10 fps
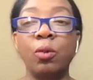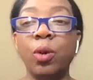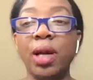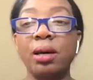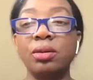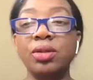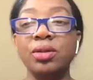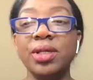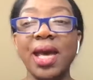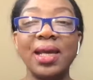Well,
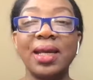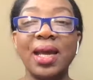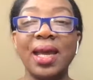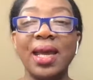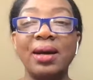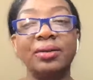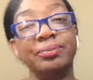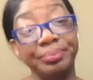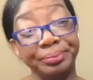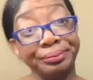you got to have,
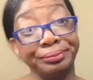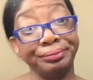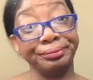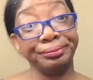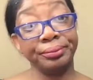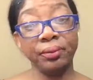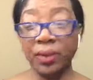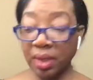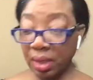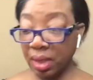
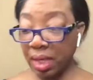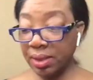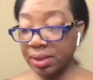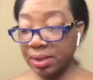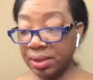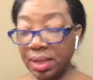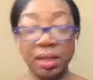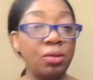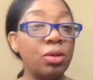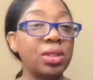and in
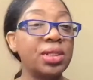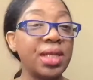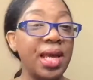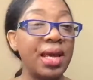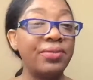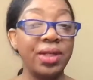order to have